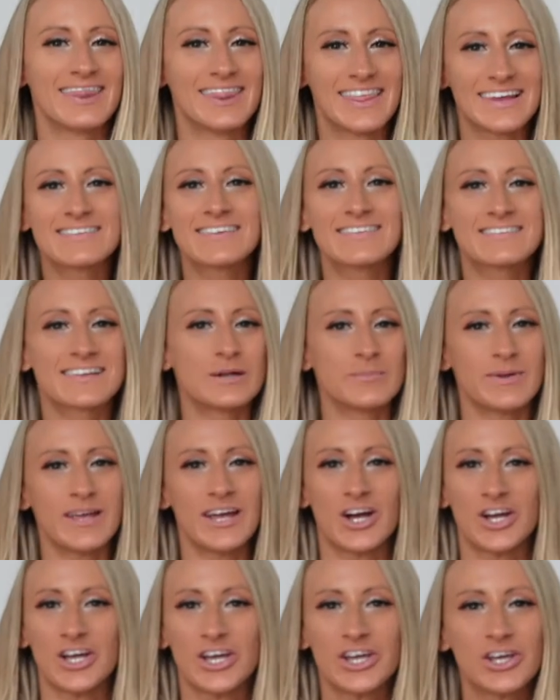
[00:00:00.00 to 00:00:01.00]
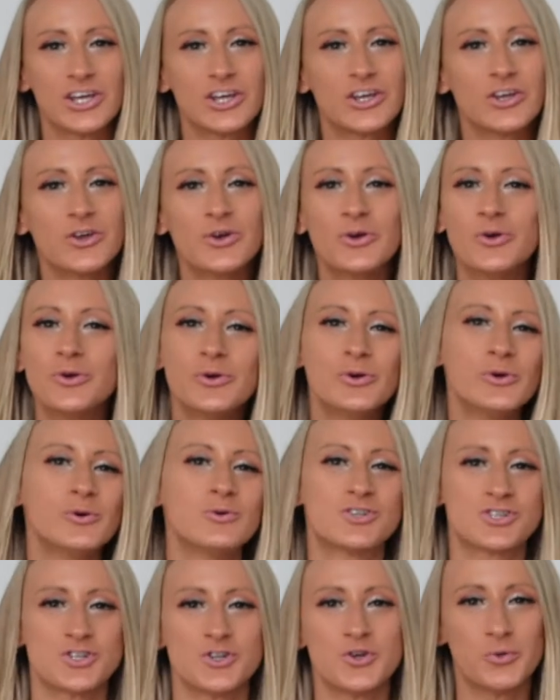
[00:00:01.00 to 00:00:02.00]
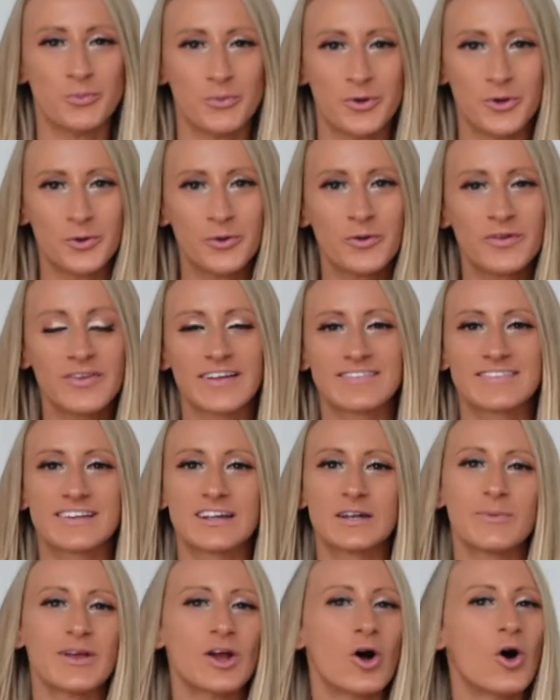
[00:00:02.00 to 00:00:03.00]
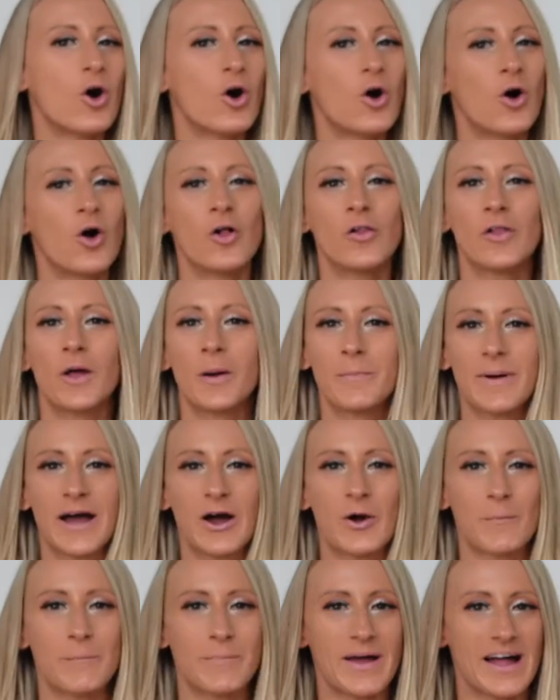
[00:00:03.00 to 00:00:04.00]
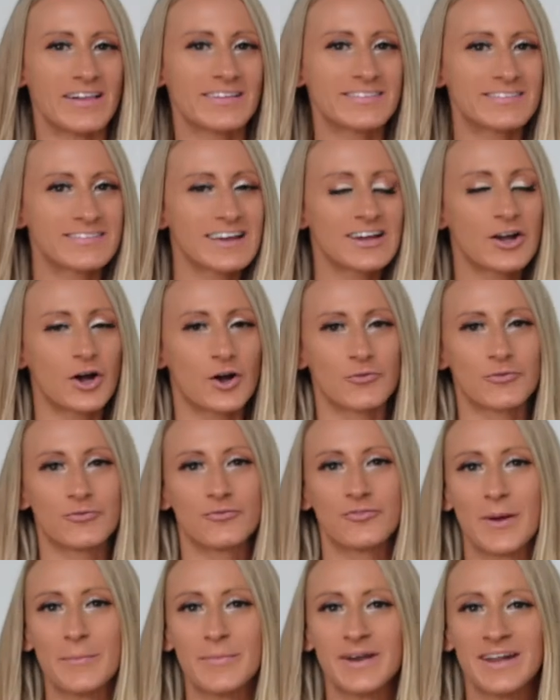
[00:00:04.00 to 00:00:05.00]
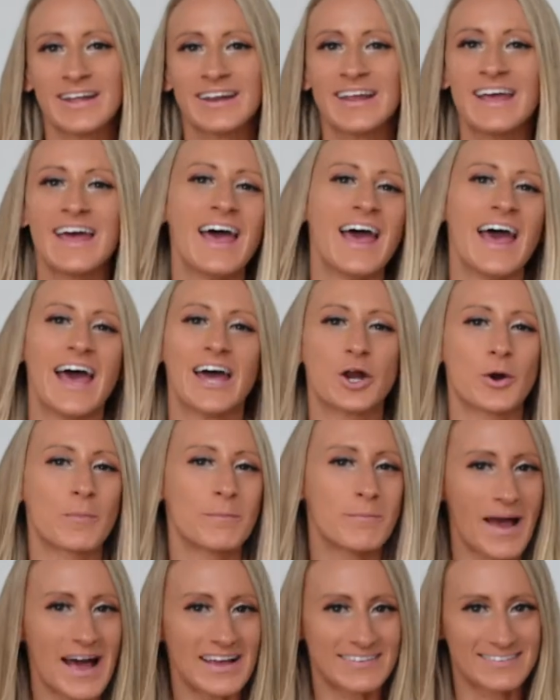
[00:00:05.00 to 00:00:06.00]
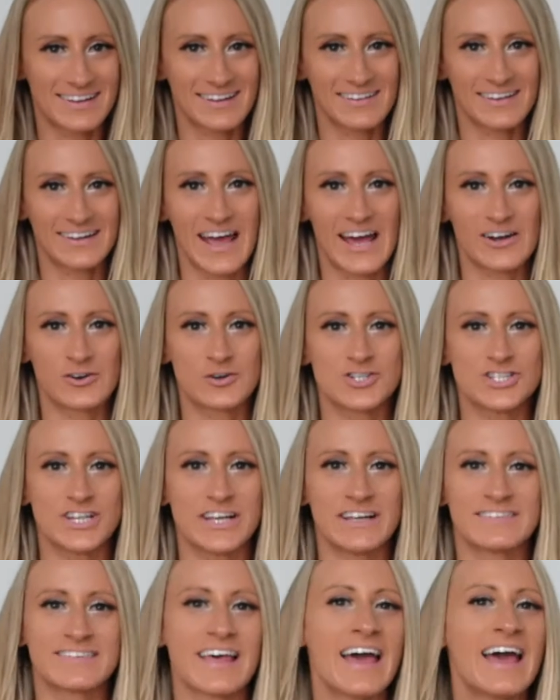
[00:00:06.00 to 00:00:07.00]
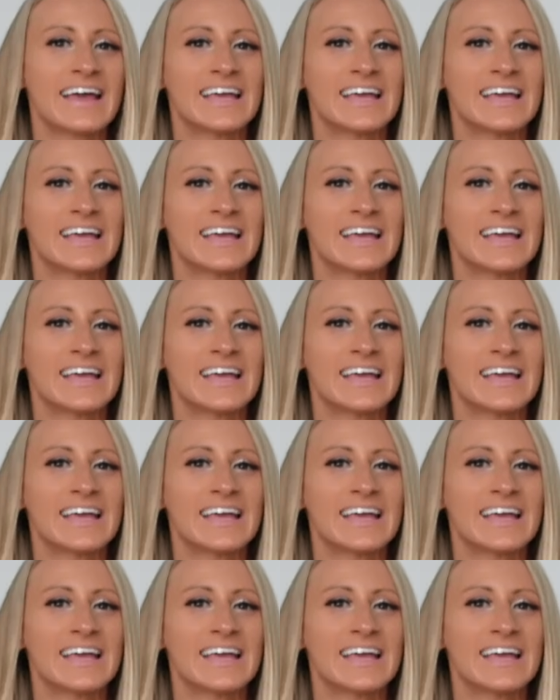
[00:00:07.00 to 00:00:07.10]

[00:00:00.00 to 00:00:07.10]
This is going to be a huge new moon that's going to be all about balancing our feminine and our masculine energies,